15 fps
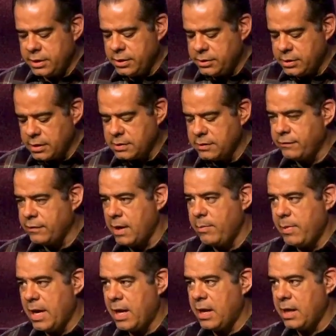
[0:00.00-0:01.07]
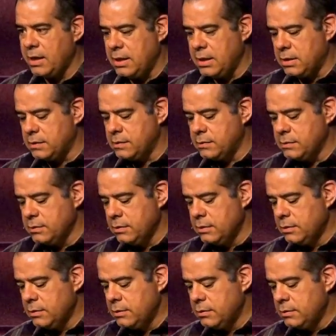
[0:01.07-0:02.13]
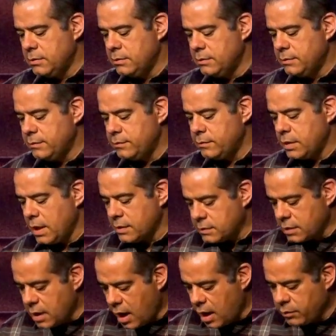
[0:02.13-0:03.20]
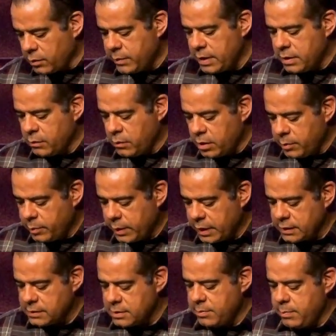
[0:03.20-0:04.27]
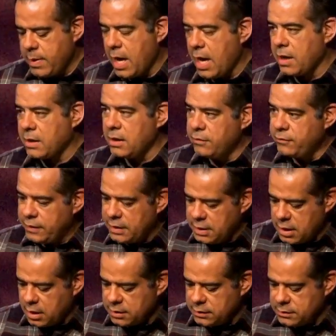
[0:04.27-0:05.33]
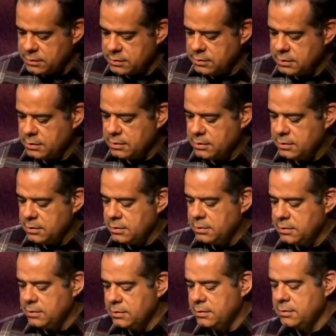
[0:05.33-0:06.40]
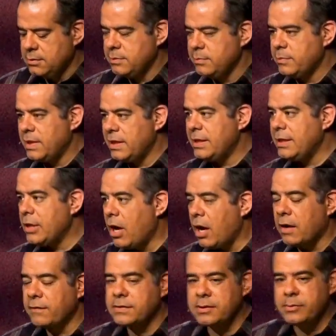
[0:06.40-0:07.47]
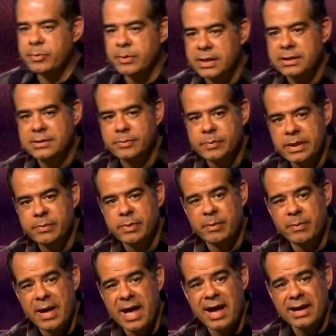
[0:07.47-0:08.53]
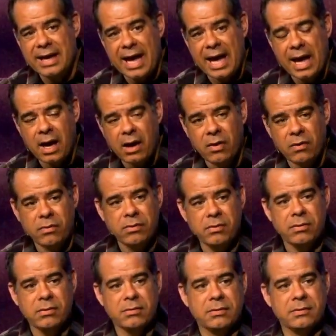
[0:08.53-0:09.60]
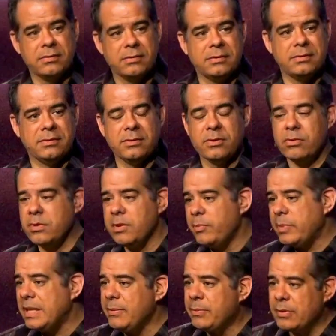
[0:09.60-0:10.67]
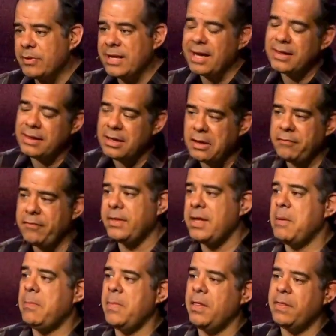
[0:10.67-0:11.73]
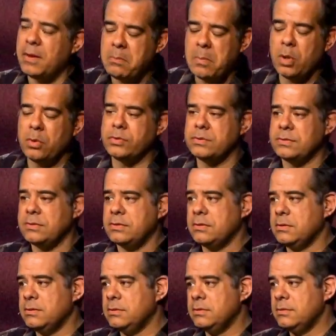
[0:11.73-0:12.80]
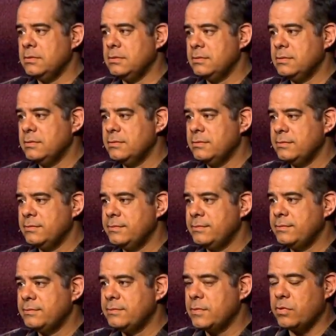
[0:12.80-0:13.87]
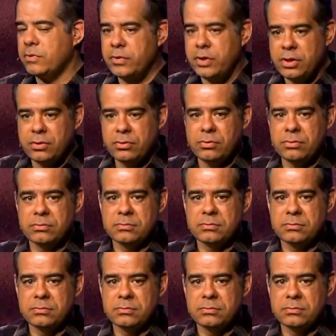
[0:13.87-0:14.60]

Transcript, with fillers: to justify bad ideas. Yes, God will be the one who brings them back if he does. But he often brings people back how? Through the people that love them the most, through you,